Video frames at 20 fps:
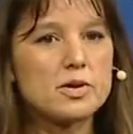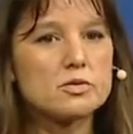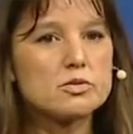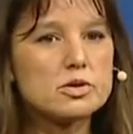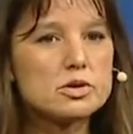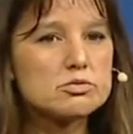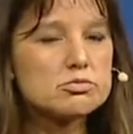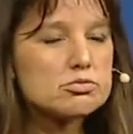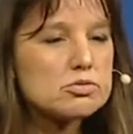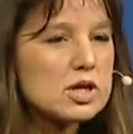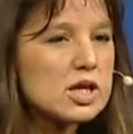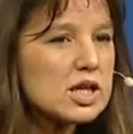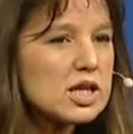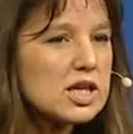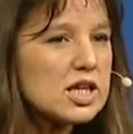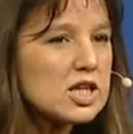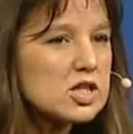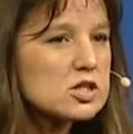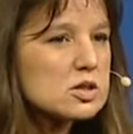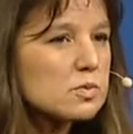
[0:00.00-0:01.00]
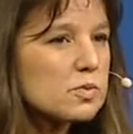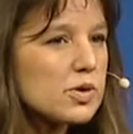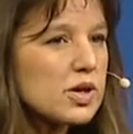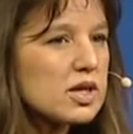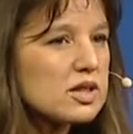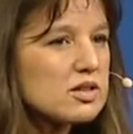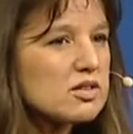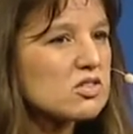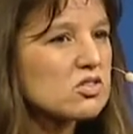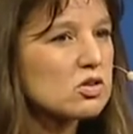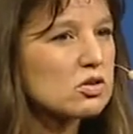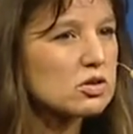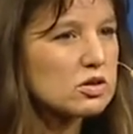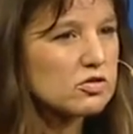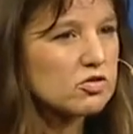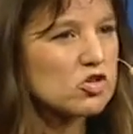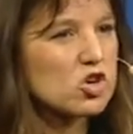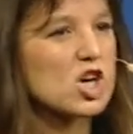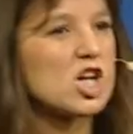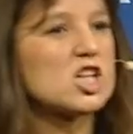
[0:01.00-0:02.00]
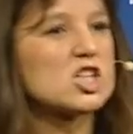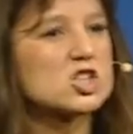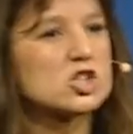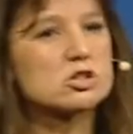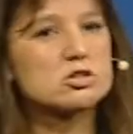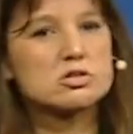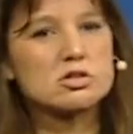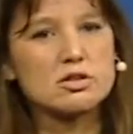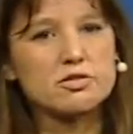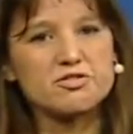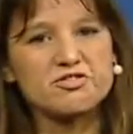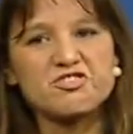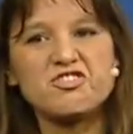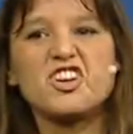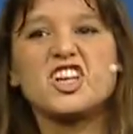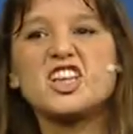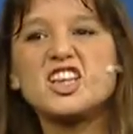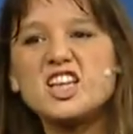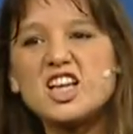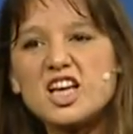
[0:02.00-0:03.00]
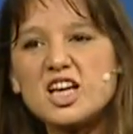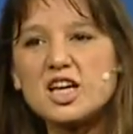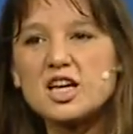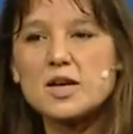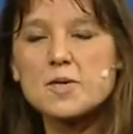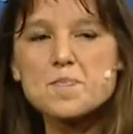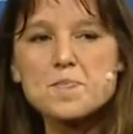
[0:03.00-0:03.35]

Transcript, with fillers: We really need to bring this sort of culture of funding